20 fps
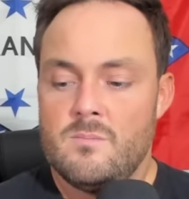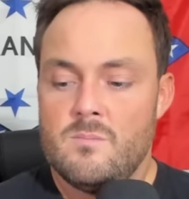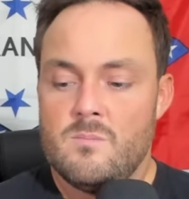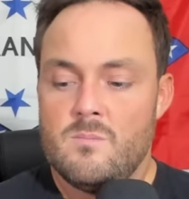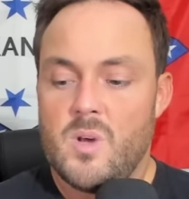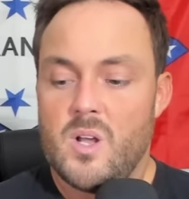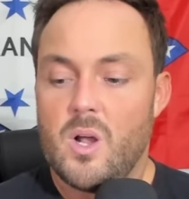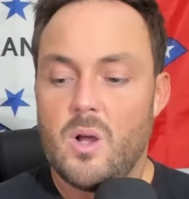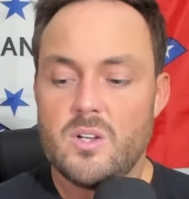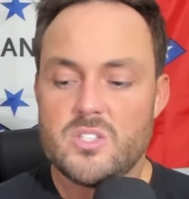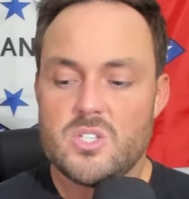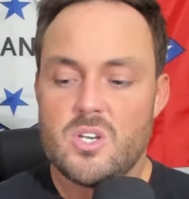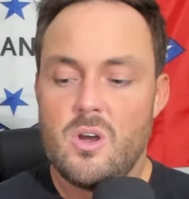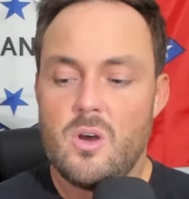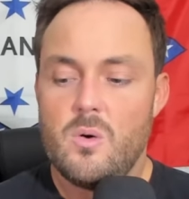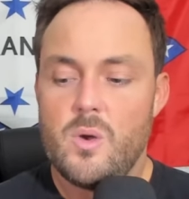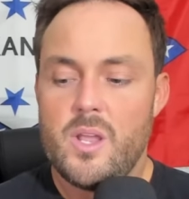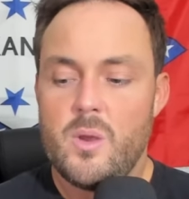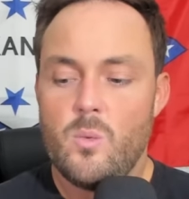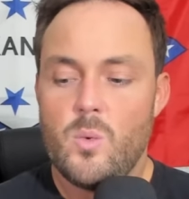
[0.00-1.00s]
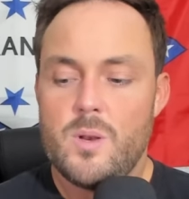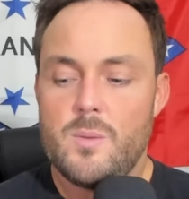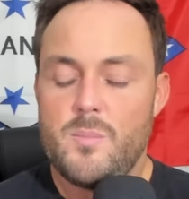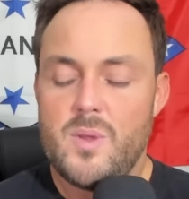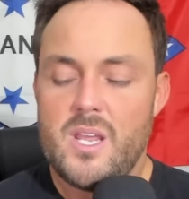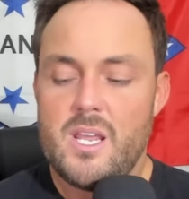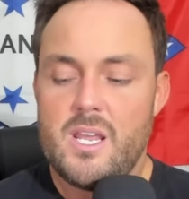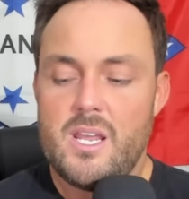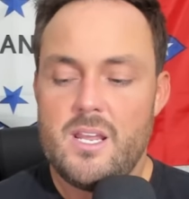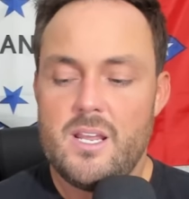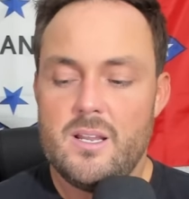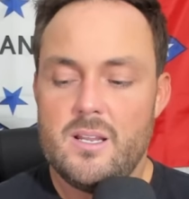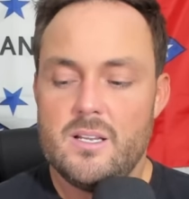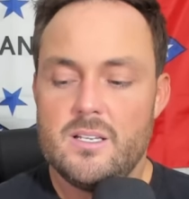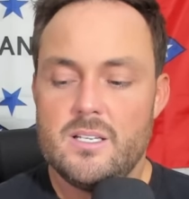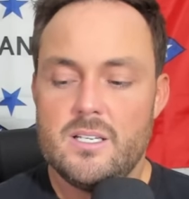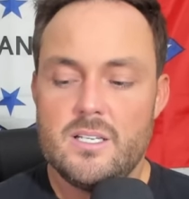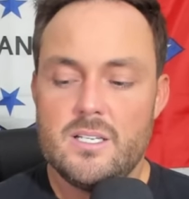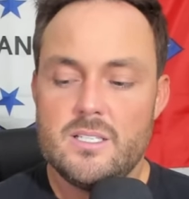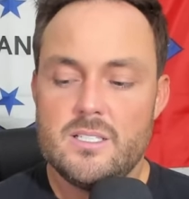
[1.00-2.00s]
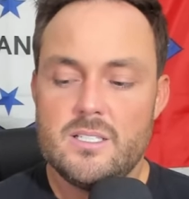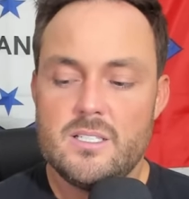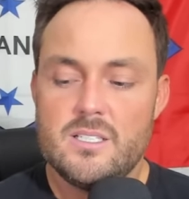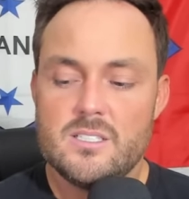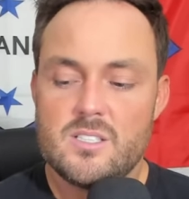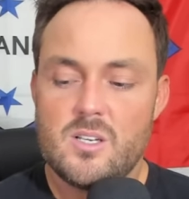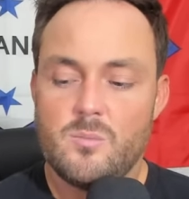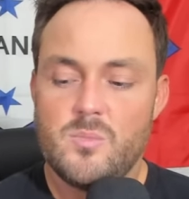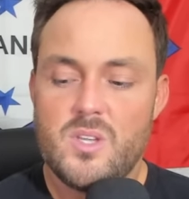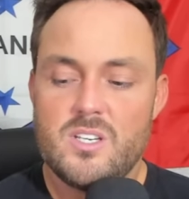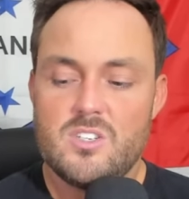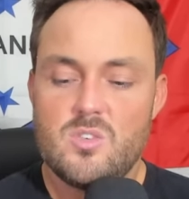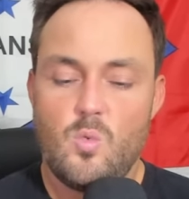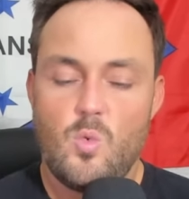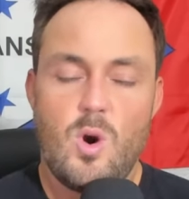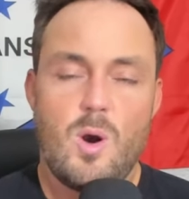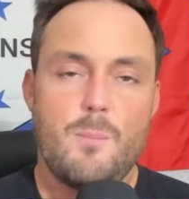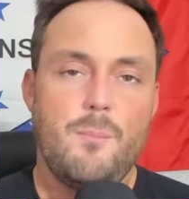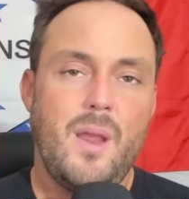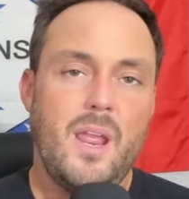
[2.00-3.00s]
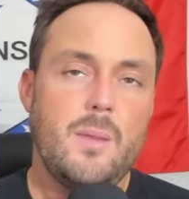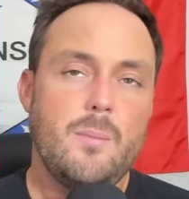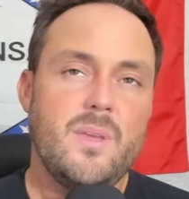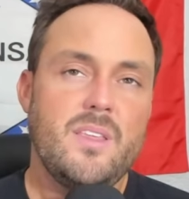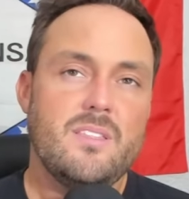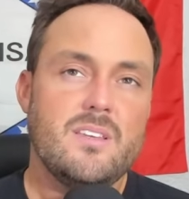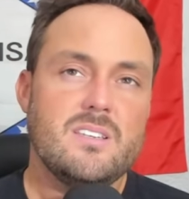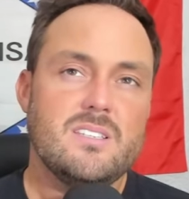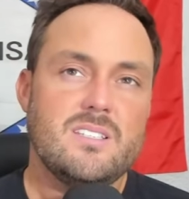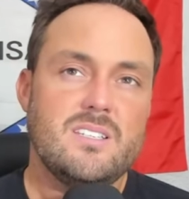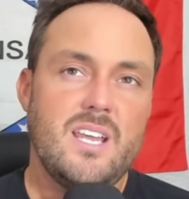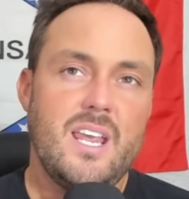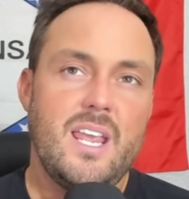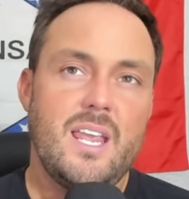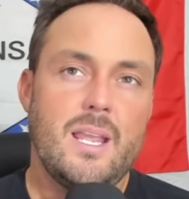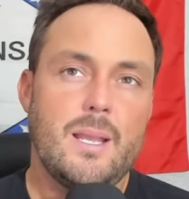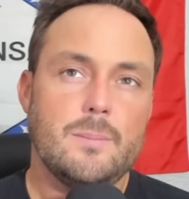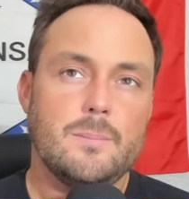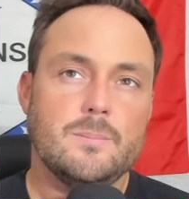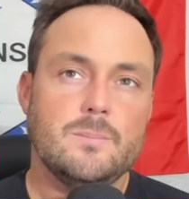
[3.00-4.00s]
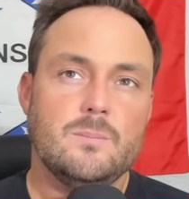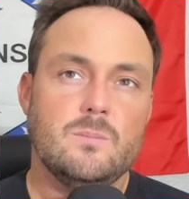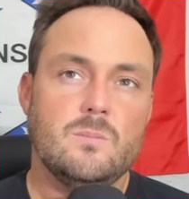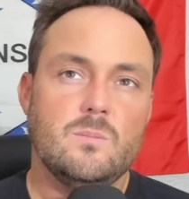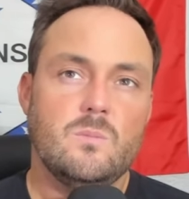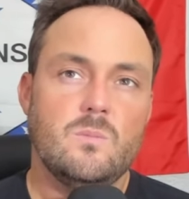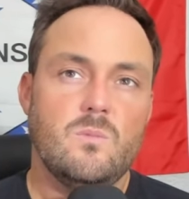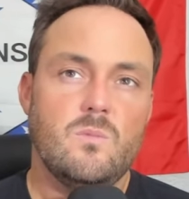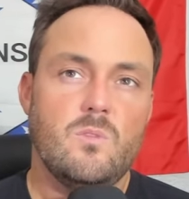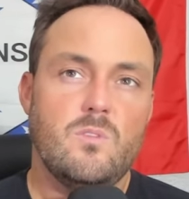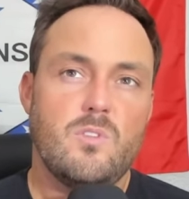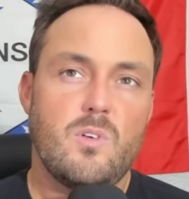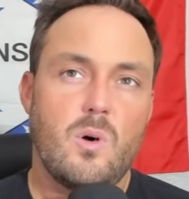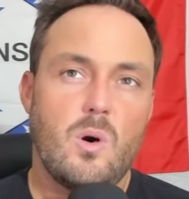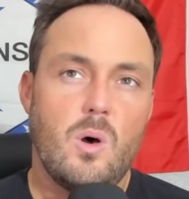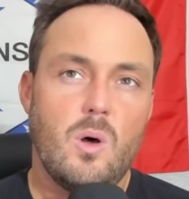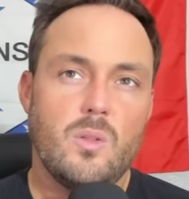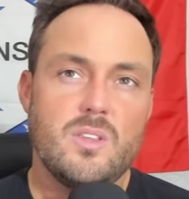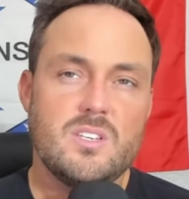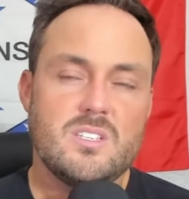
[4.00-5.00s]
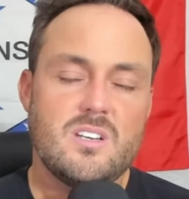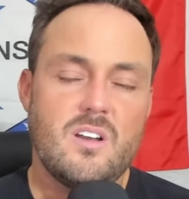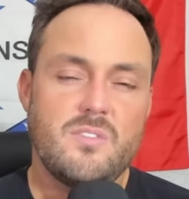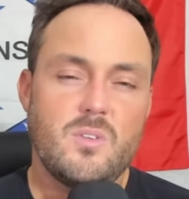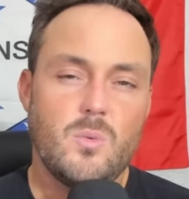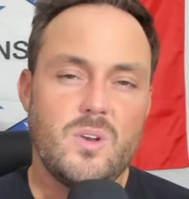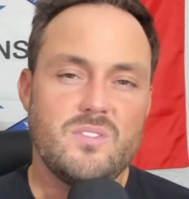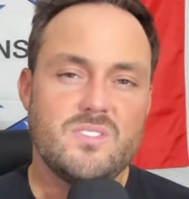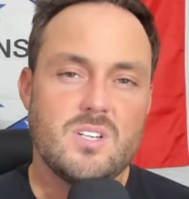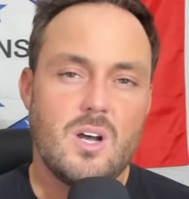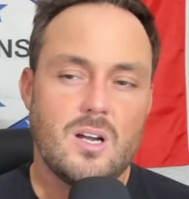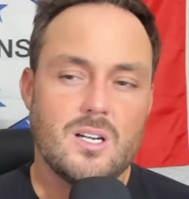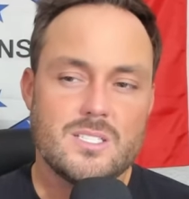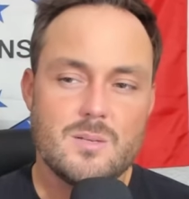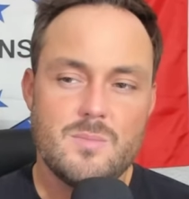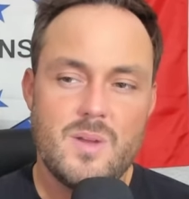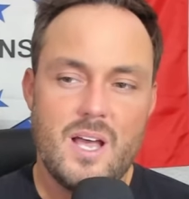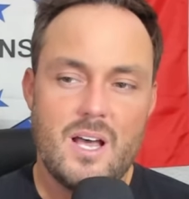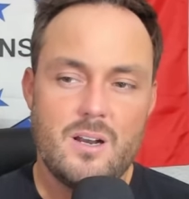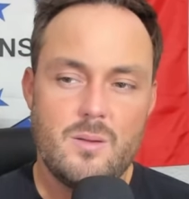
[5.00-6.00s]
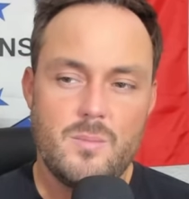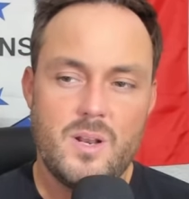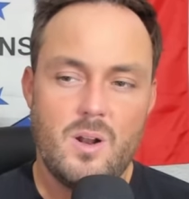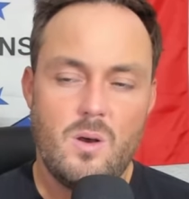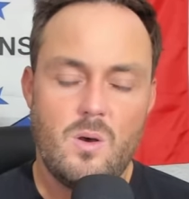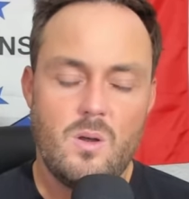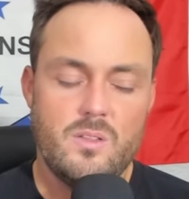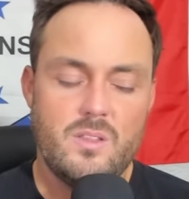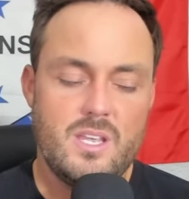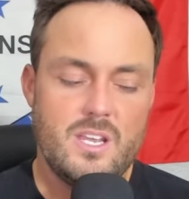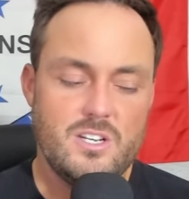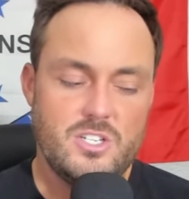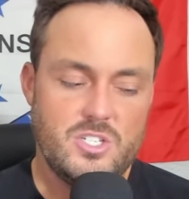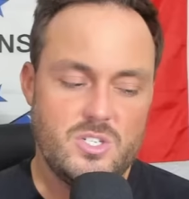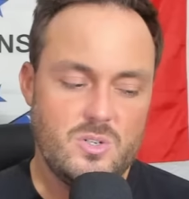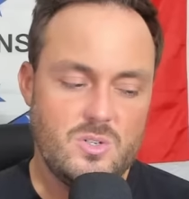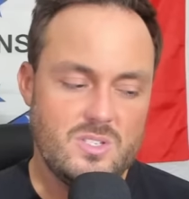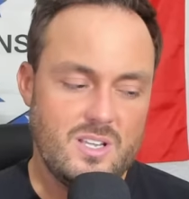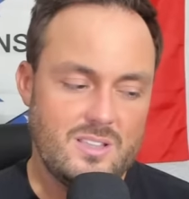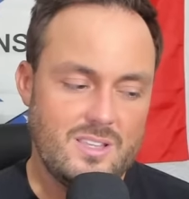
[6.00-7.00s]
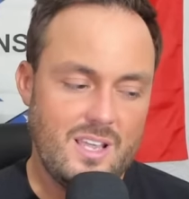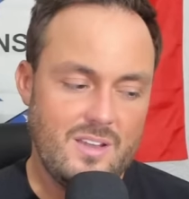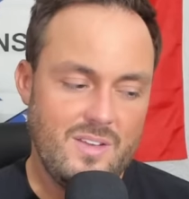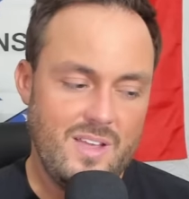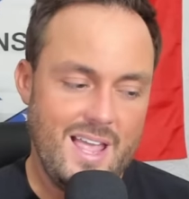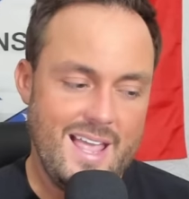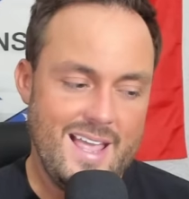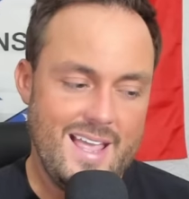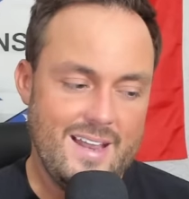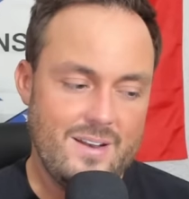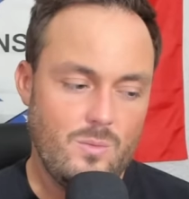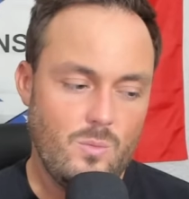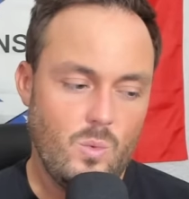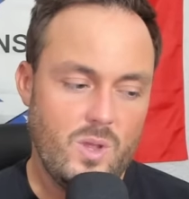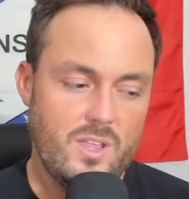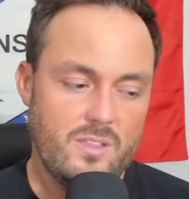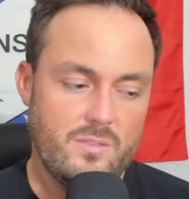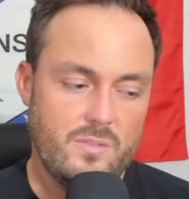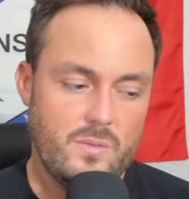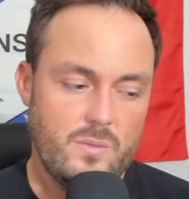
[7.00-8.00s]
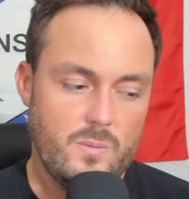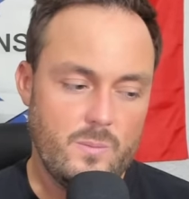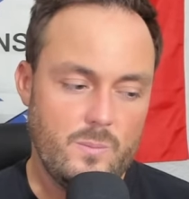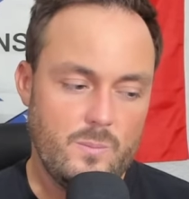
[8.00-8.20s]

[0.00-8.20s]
But also, it would be something to where maybe this team, for all the stuff that we've talked about, I mean, all the issues that they've had with